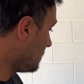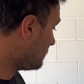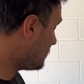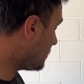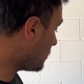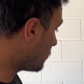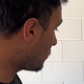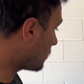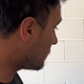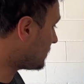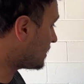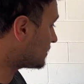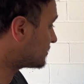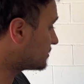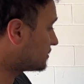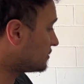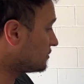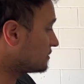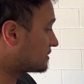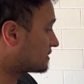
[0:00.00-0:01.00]
But we're about
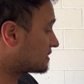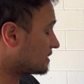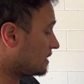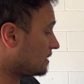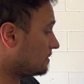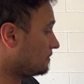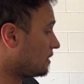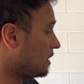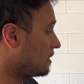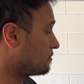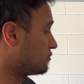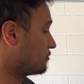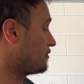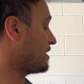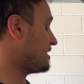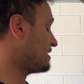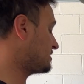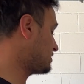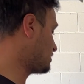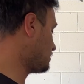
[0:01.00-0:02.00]
to do some
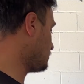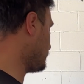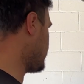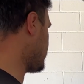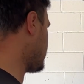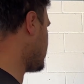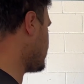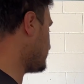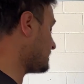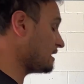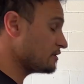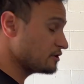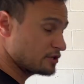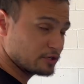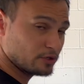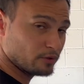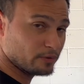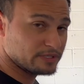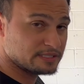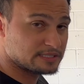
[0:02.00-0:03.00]
upgrades to it. Now you
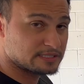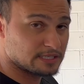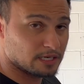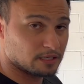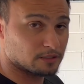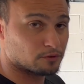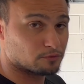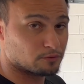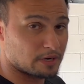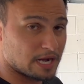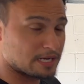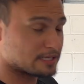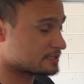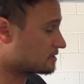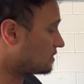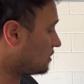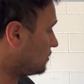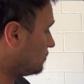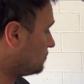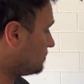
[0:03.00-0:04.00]
can always tell a
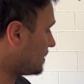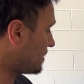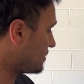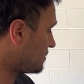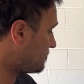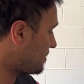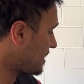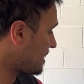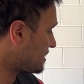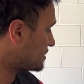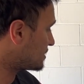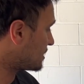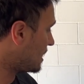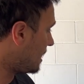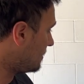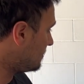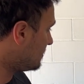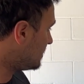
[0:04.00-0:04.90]
Roscoe by the paint job.